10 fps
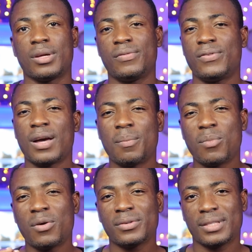if you are
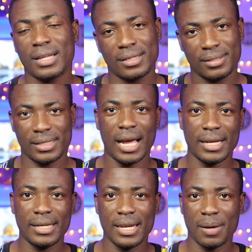among the
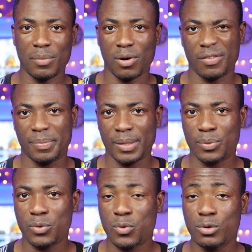tiny number of
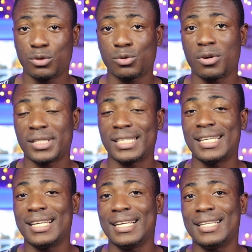people who do not
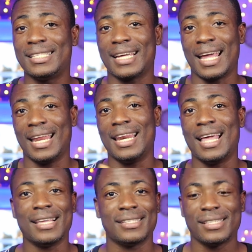need a
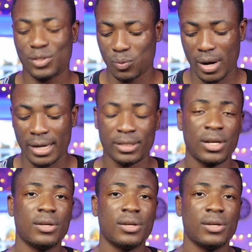lens this wide,